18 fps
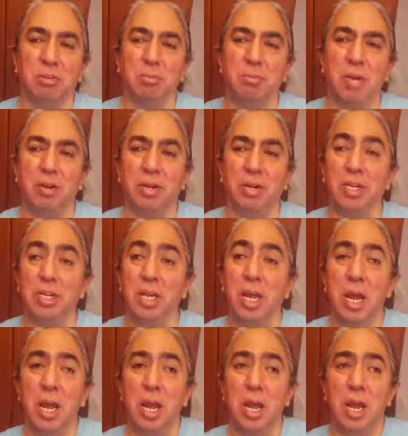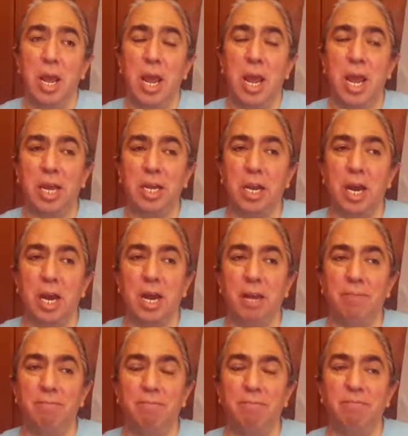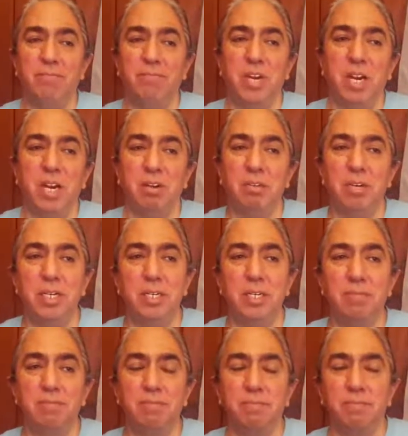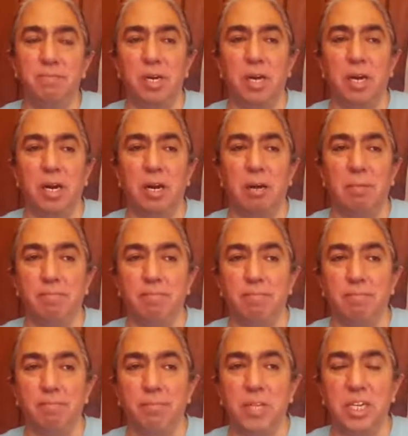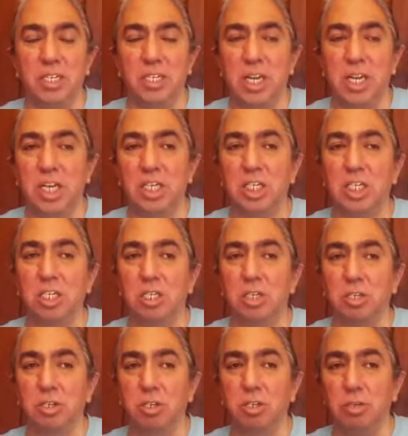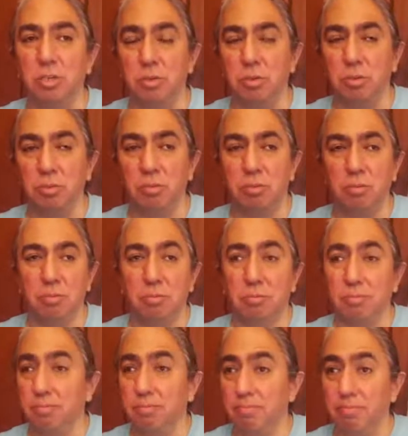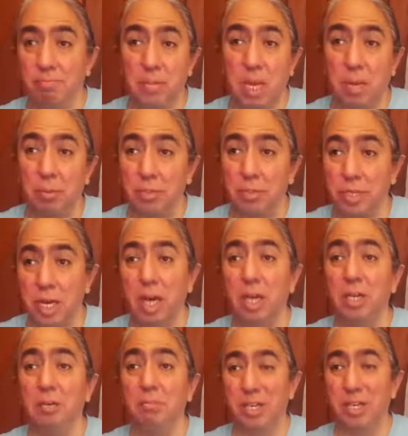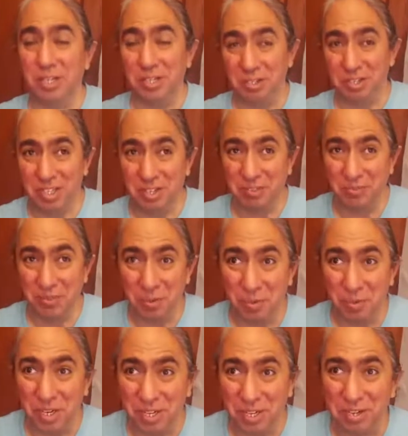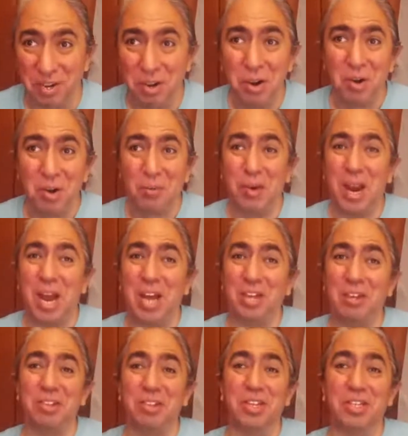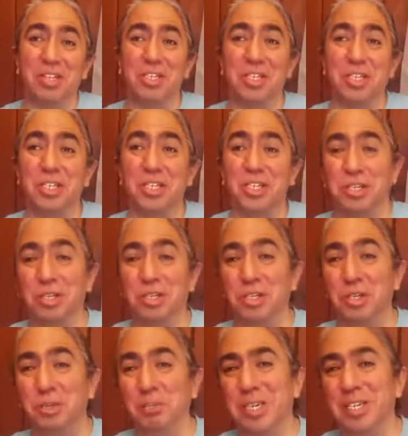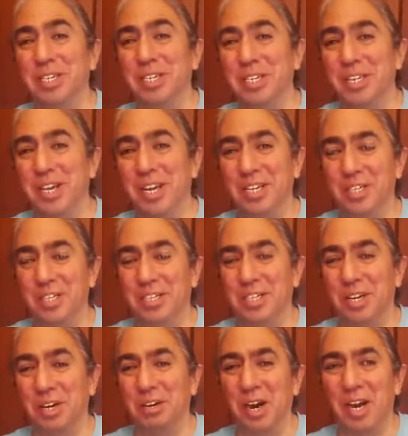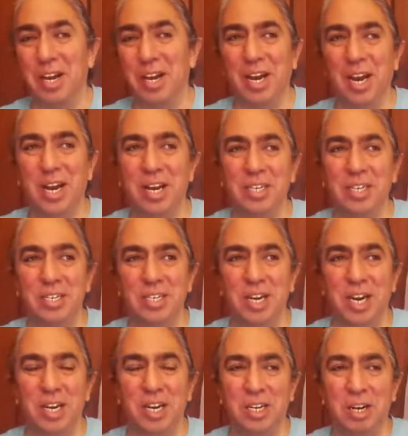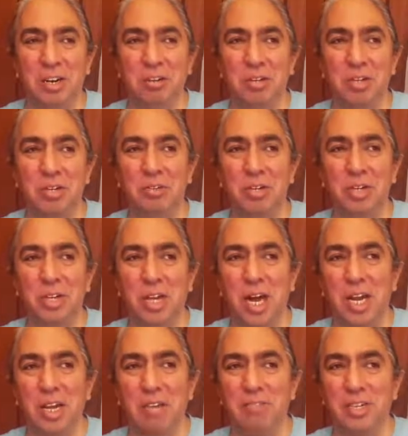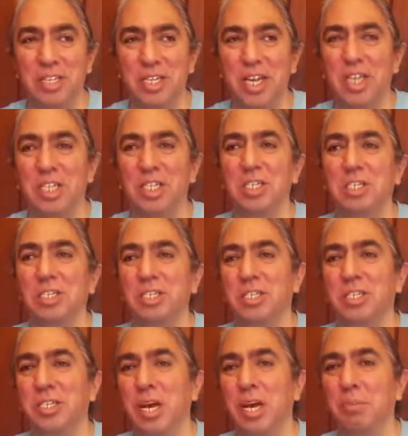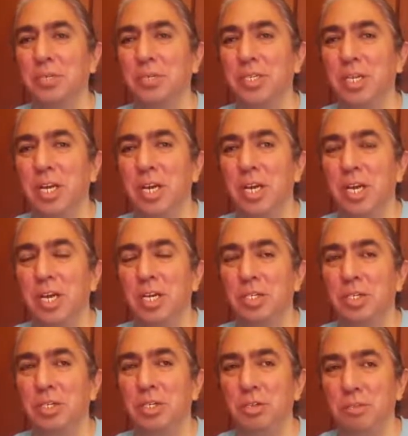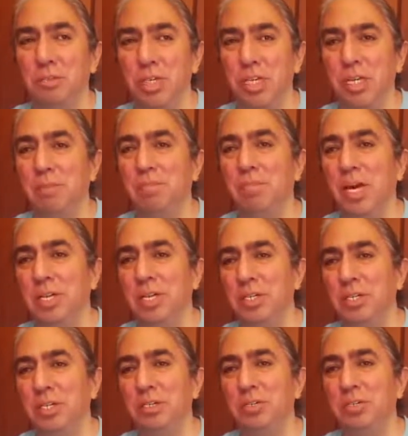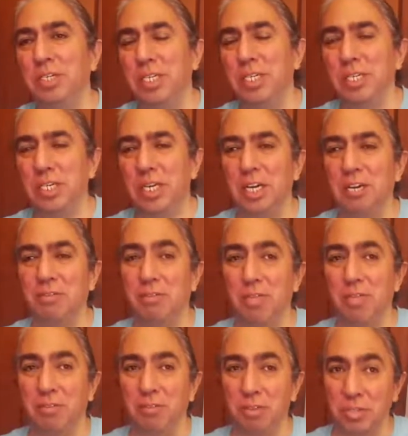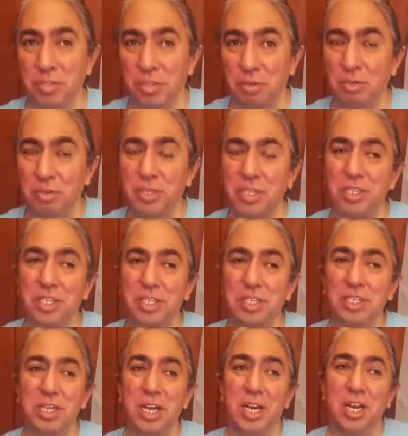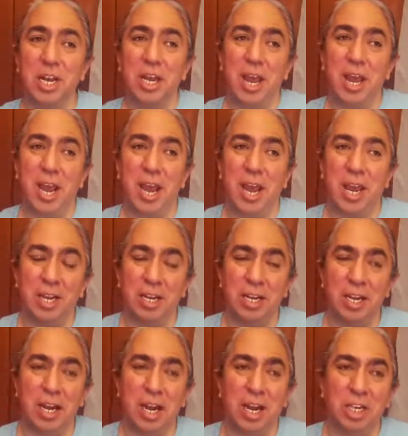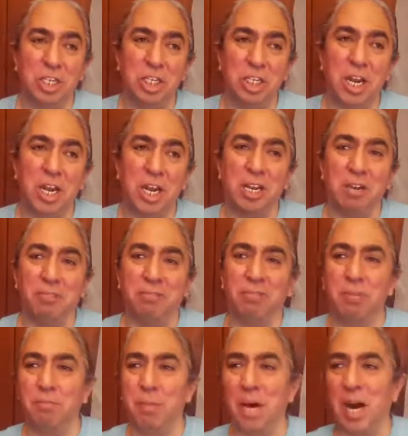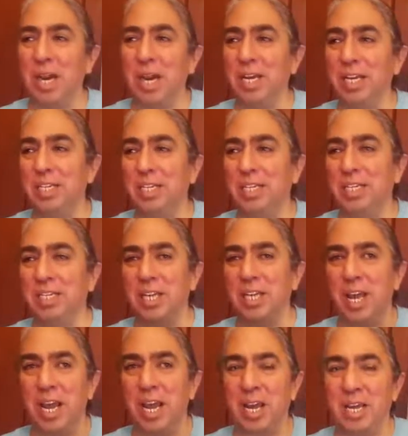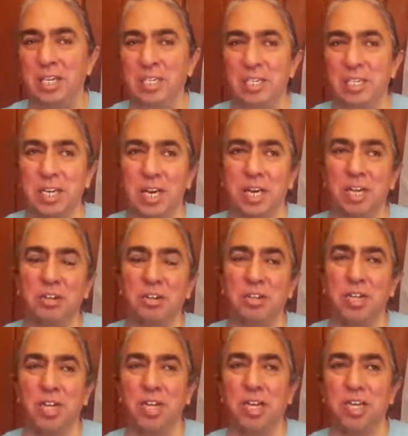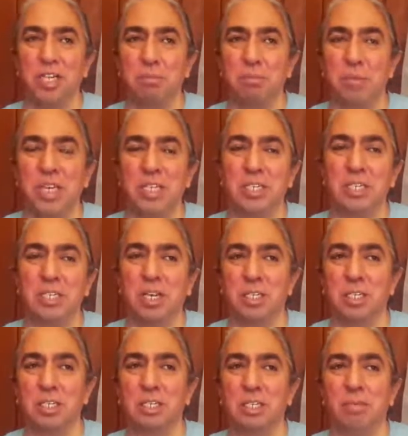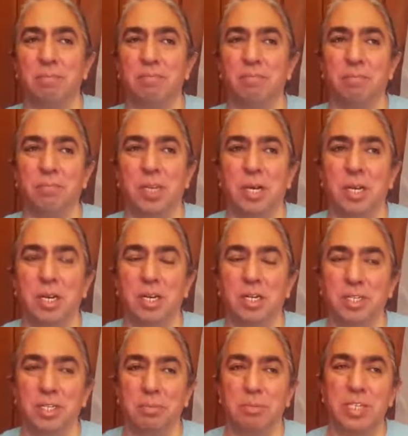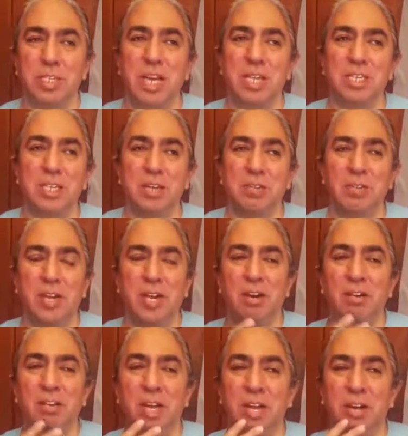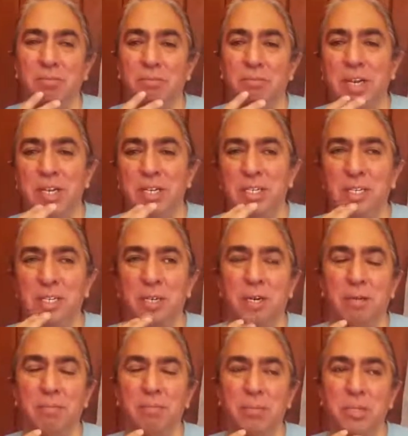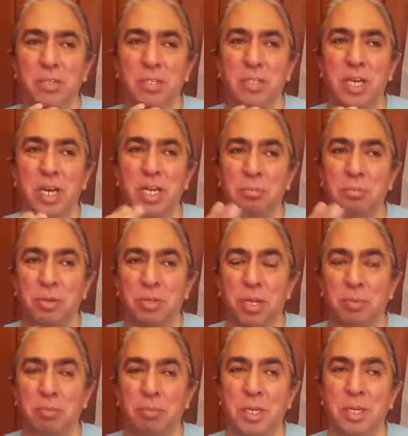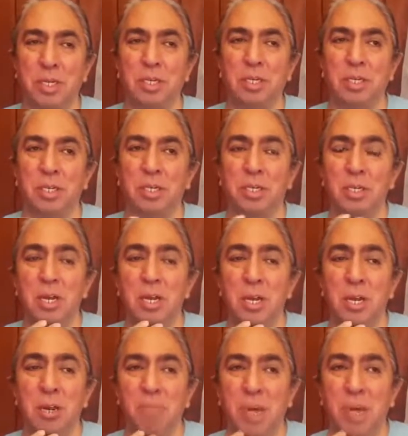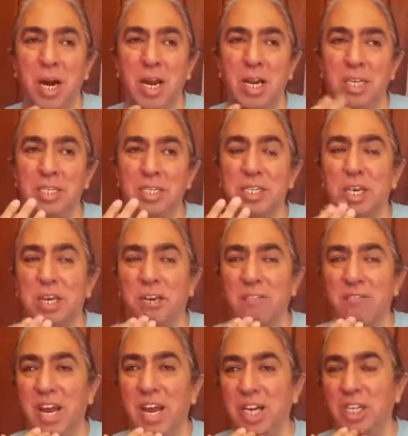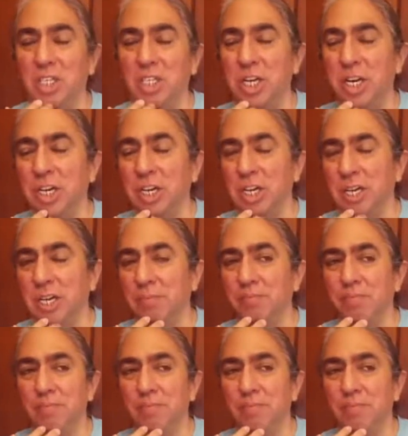about it, and I'm very intentional to almost hunt my news, if you will, rather than just consume it. And so I go through a lot of intentional steps to get my news and to get it from different sources. And I check it for bias and other things based on some sites out there that rate news sites both on political bias and on fact checking.